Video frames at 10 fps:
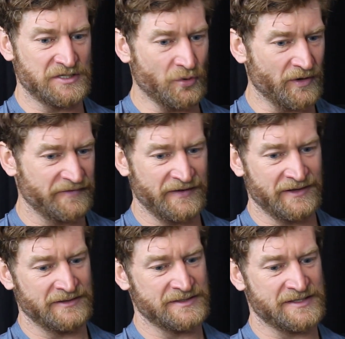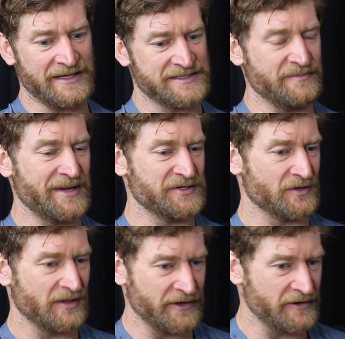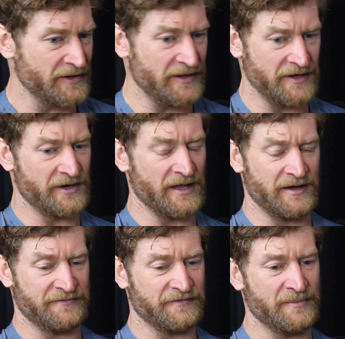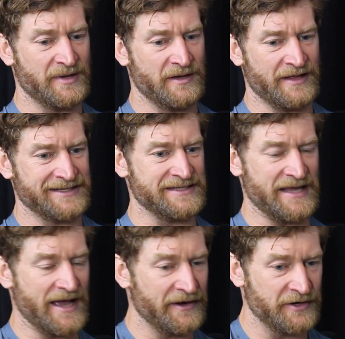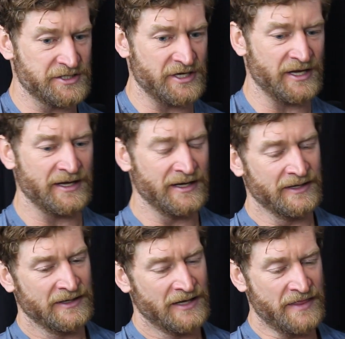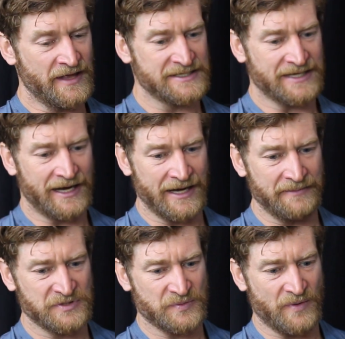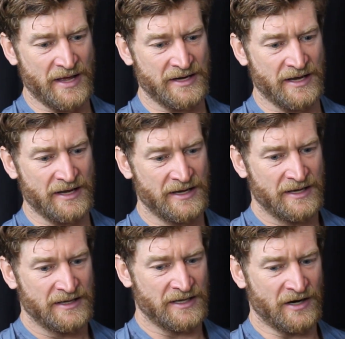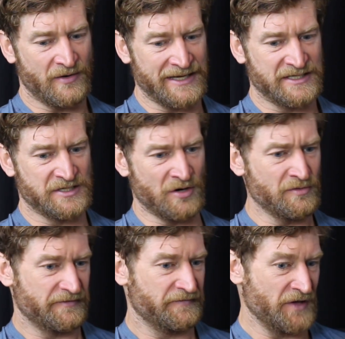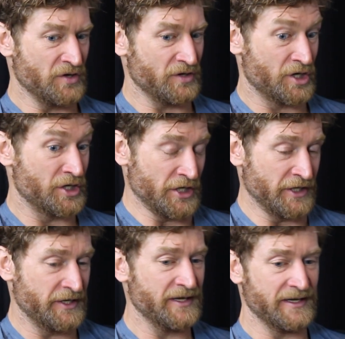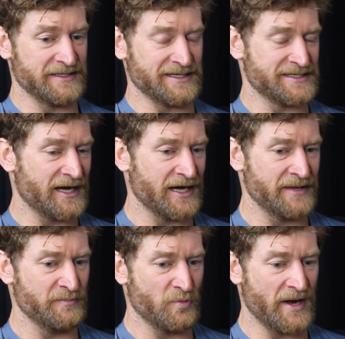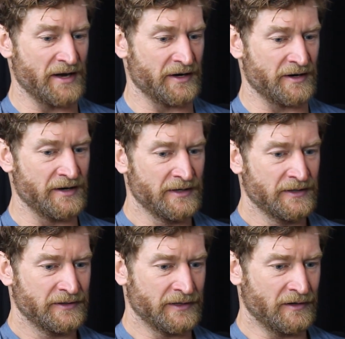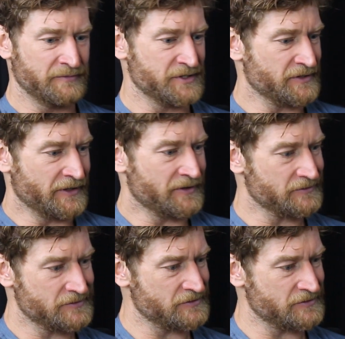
endorphins, that's the mental clarity that you're getting from it, that's the energy. And then times when you know, I don't feel good is a time where, you know, I'm just like